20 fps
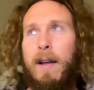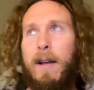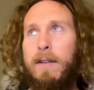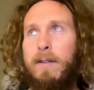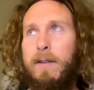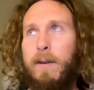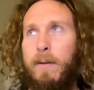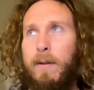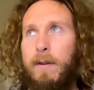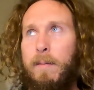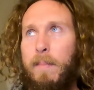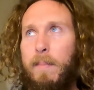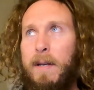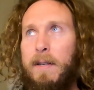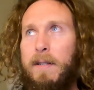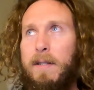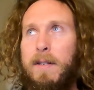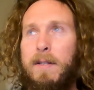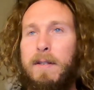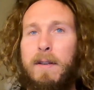So the
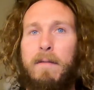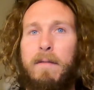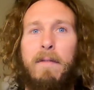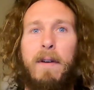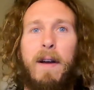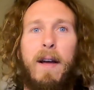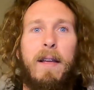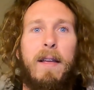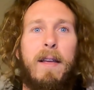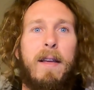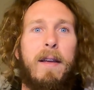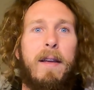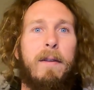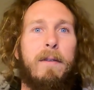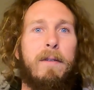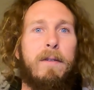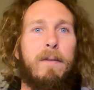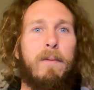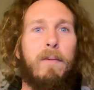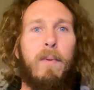depictions of
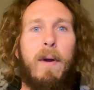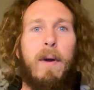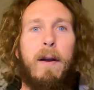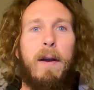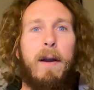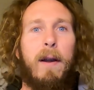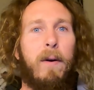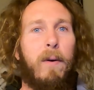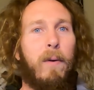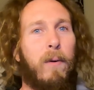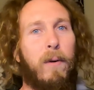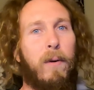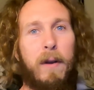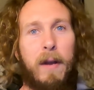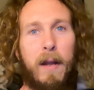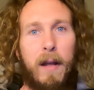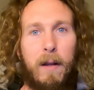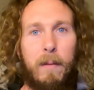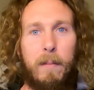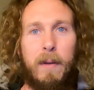Vikings wearing horn
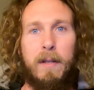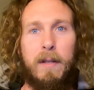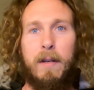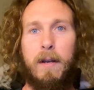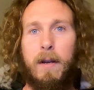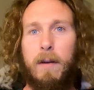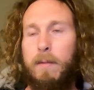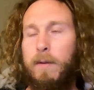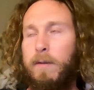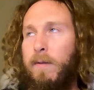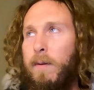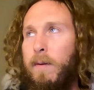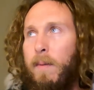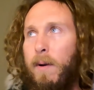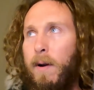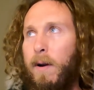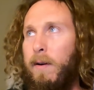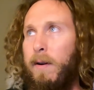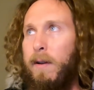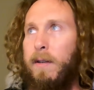helmets comes from
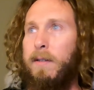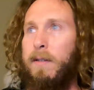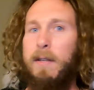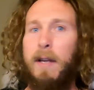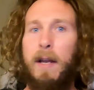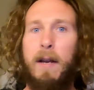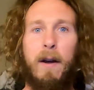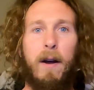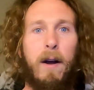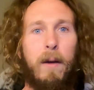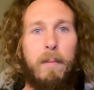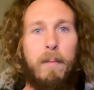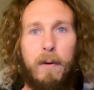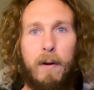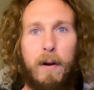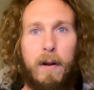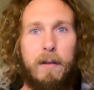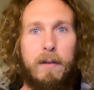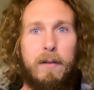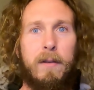artists and
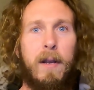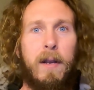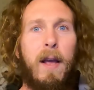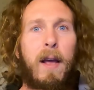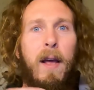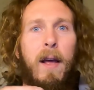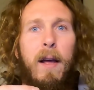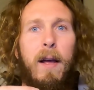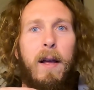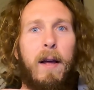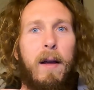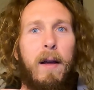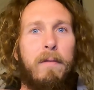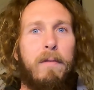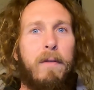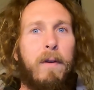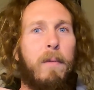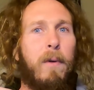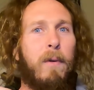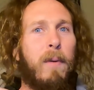operas
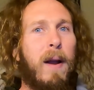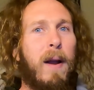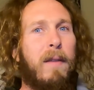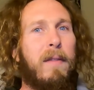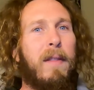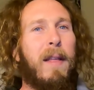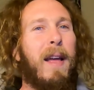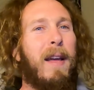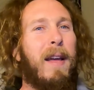from around the